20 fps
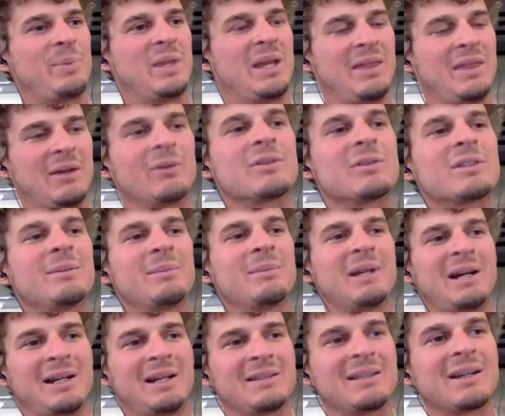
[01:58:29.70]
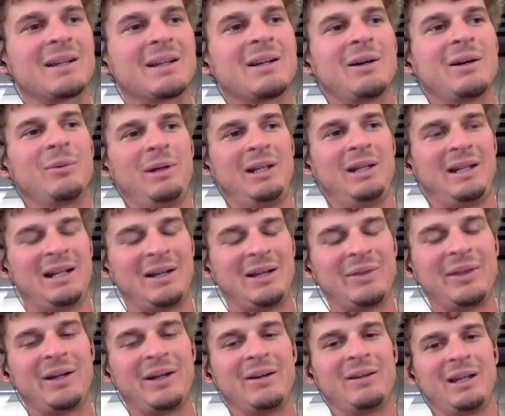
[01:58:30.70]
There's some guys that got weeded out
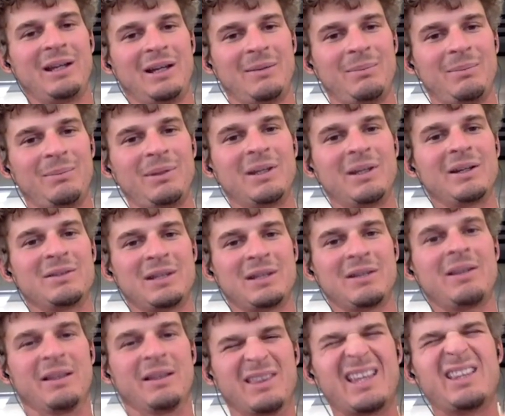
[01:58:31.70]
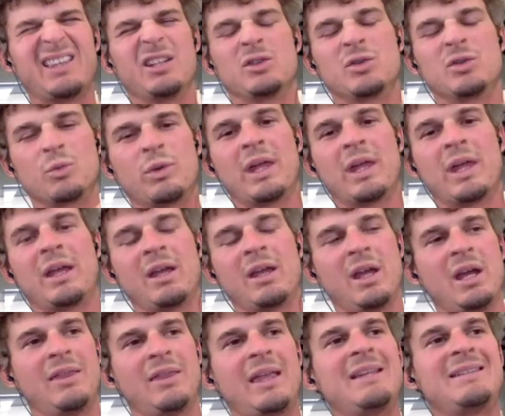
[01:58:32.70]
there, yeah, because
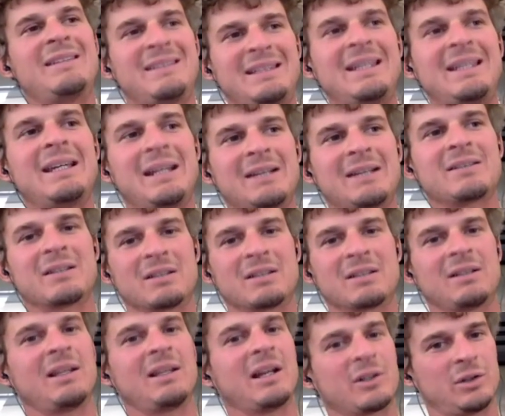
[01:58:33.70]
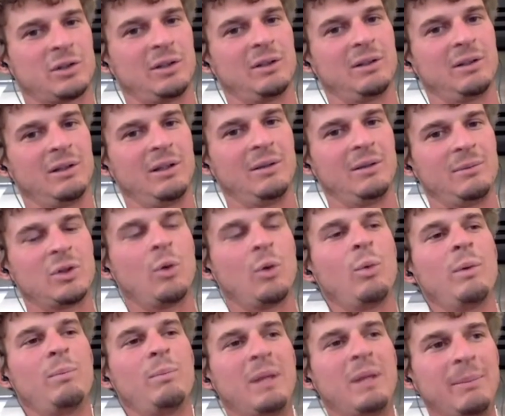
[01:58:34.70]
they see it as a selection. So when
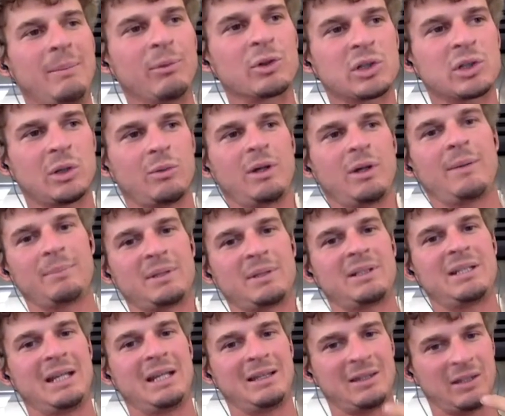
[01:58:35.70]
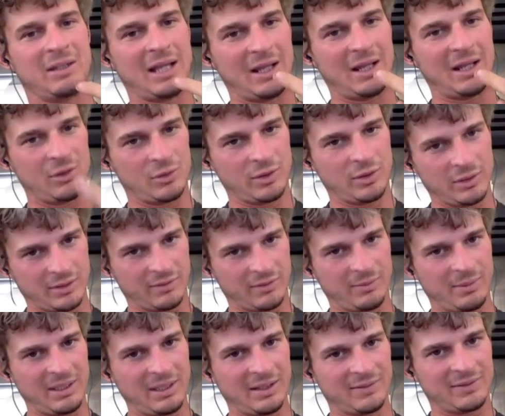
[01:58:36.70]
people show up to take the entrance of the
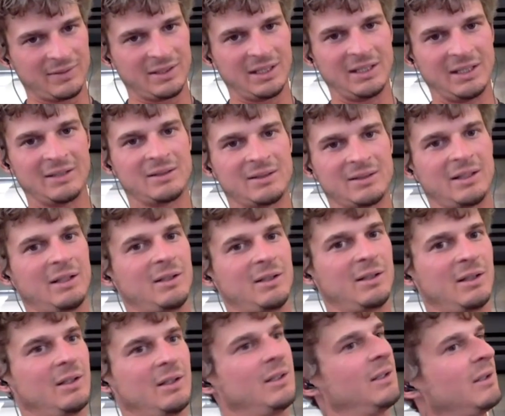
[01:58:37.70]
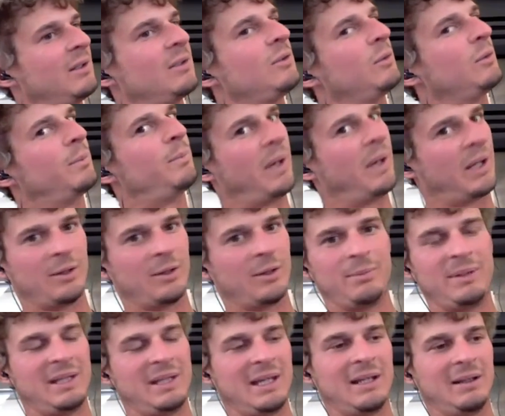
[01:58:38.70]
PFT, it's like you better be
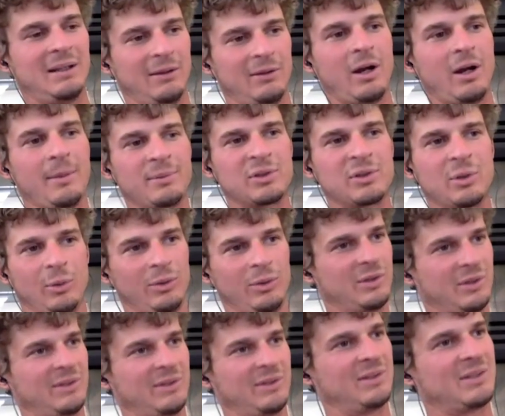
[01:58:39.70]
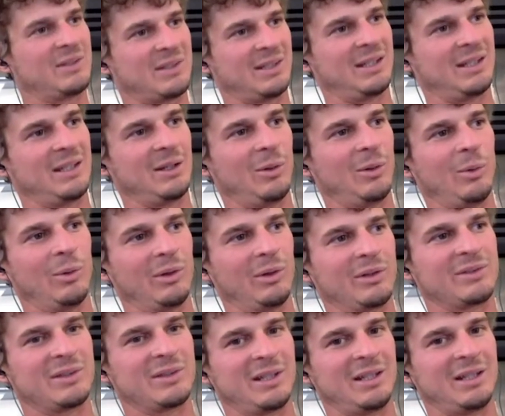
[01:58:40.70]
getting top scores in this thing, or it's
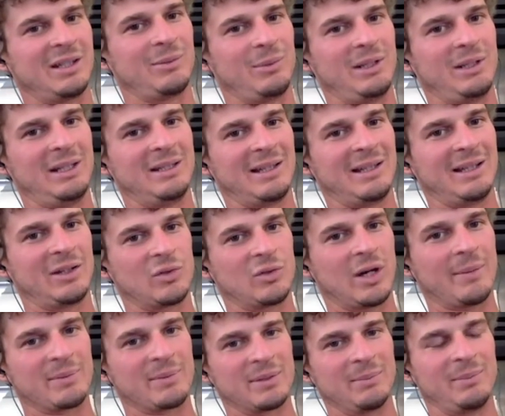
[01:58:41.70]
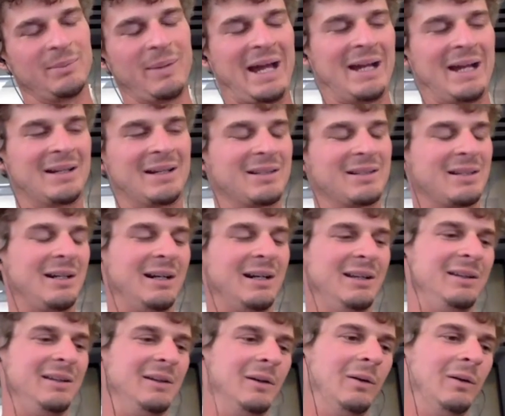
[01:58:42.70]
like we need to like drop some packs kind of
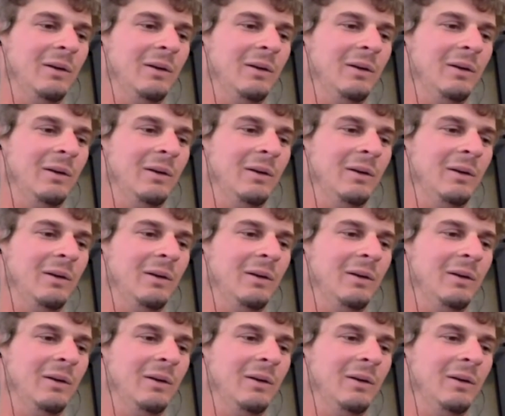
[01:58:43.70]
deal.